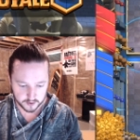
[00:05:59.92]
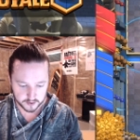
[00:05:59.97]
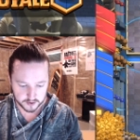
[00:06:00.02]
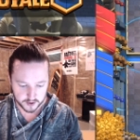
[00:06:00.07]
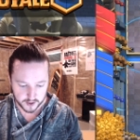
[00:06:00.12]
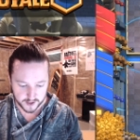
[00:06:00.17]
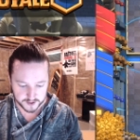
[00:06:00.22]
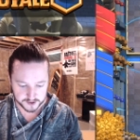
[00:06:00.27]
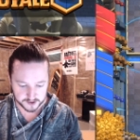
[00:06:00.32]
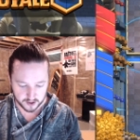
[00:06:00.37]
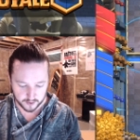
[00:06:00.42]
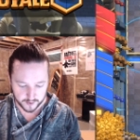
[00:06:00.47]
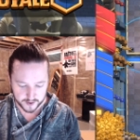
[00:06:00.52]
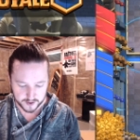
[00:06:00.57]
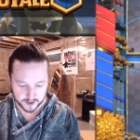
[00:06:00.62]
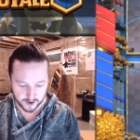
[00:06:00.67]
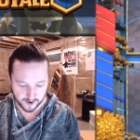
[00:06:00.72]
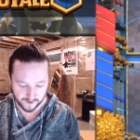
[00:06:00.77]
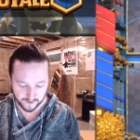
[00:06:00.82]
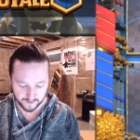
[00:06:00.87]
Yes, there we
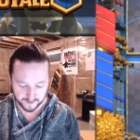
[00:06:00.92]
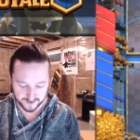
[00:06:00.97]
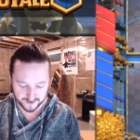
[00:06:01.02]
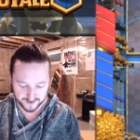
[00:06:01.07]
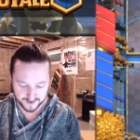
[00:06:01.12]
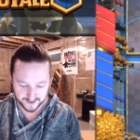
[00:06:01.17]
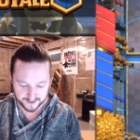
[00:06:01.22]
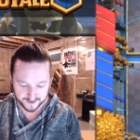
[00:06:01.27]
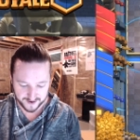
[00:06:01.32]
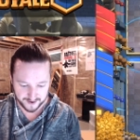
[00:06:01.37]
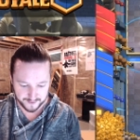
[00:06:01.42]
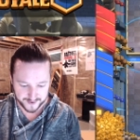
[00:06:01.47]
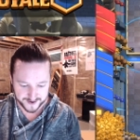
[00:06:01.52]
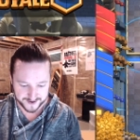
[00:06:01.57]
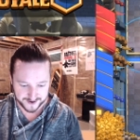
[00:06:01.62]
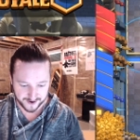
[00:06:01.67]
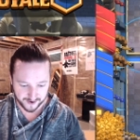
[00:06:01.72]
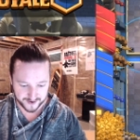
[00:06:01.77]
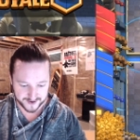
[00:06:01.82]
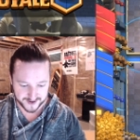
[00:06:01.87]
go. There we
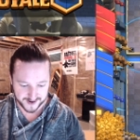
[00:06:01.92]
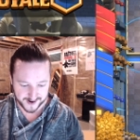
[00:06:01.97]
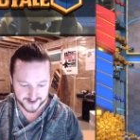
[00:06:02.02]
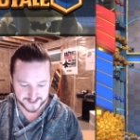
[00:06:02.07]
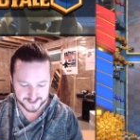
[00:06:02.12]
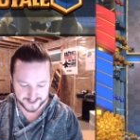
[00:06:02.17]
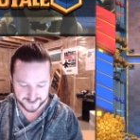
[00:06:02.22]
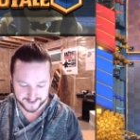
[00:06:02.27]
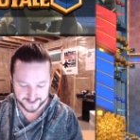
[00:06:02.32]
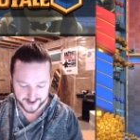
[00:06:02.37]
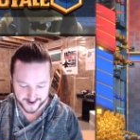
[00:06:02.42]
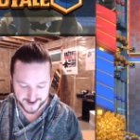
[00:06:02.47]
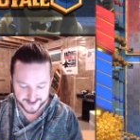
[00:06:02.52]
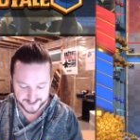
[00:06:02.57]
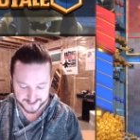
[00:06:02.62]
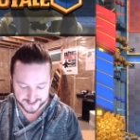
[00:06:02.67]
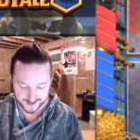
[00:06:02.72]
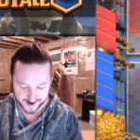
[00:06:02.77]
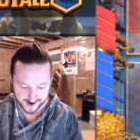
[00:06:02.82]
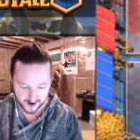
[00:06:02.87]
go, guys.
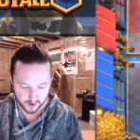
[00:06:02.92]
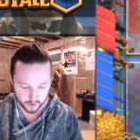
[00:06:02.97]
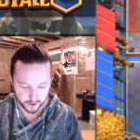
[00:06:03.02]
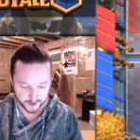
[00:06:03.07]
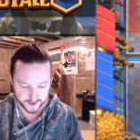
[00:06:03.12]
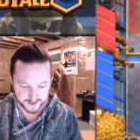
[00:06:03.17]
Dead tower